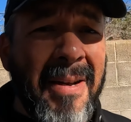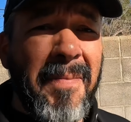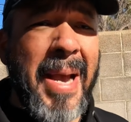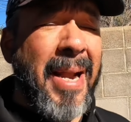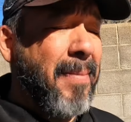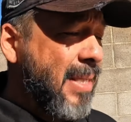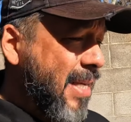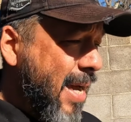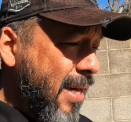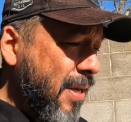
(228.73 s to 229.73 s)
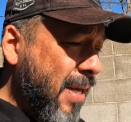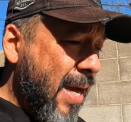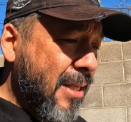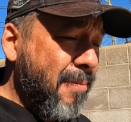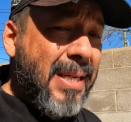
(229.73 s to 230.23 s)
Man, I'm excited, you
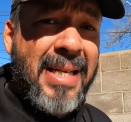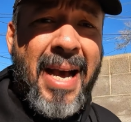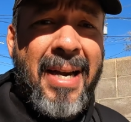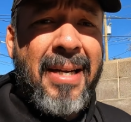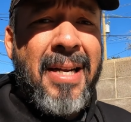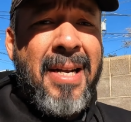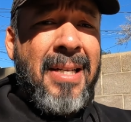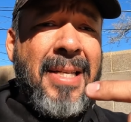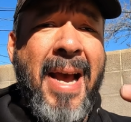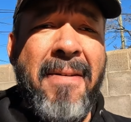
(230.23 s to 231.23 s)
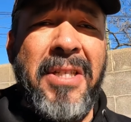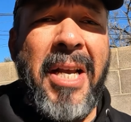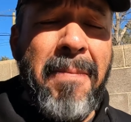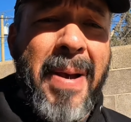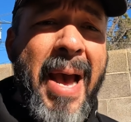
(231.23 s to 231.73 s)
guys. I'm excited to have
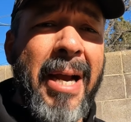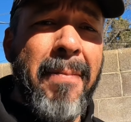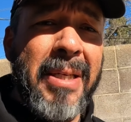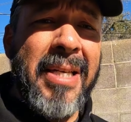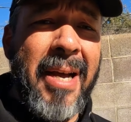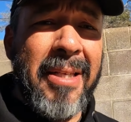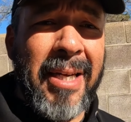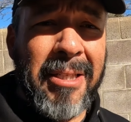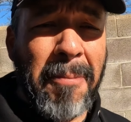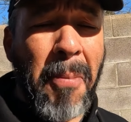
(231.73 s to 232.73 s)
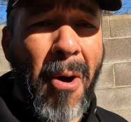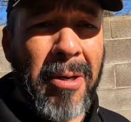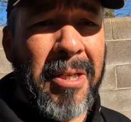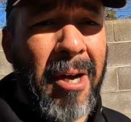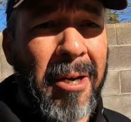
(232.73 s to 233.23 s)
Zeke back. I'm excited to get some
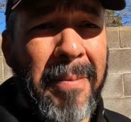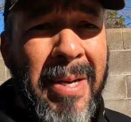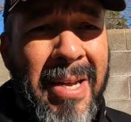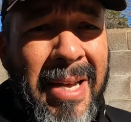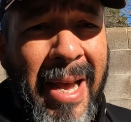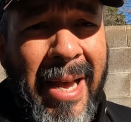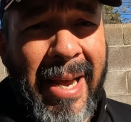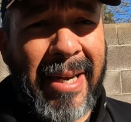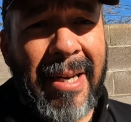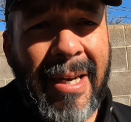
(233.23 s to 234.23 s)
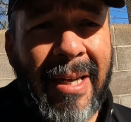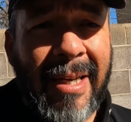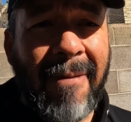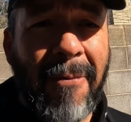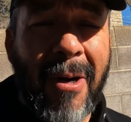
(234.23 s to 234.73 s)
parts on him,
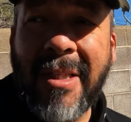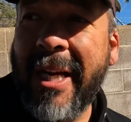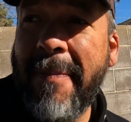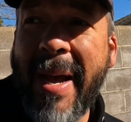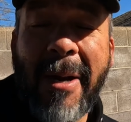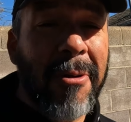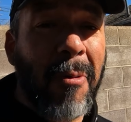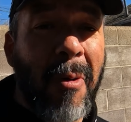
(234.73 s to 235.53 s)
and for us to get back on the